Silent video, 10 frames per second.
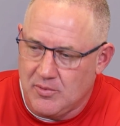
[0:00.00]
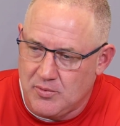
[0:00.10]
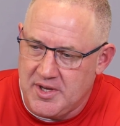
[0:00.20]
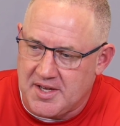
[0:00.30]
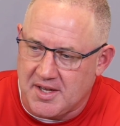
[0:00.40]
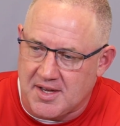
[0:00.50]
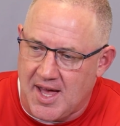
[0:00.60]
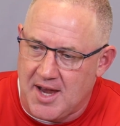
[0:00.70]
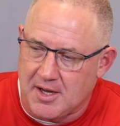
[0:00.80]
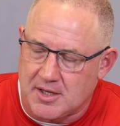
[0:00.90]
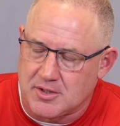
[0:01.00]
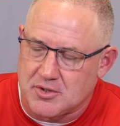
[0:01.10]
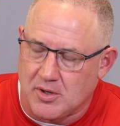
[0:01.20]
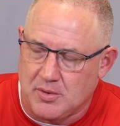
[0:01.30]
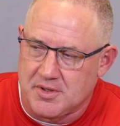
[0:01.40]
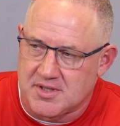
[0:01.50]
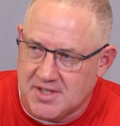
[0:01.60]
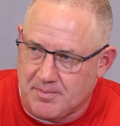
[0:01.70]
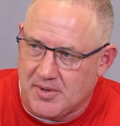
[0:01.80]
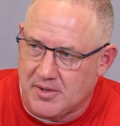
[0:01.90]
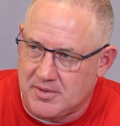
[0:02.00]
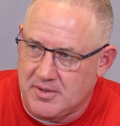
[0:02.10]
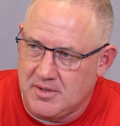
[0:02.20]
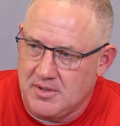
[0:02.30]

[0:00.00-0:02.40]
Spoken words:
we can kind of control the tempo.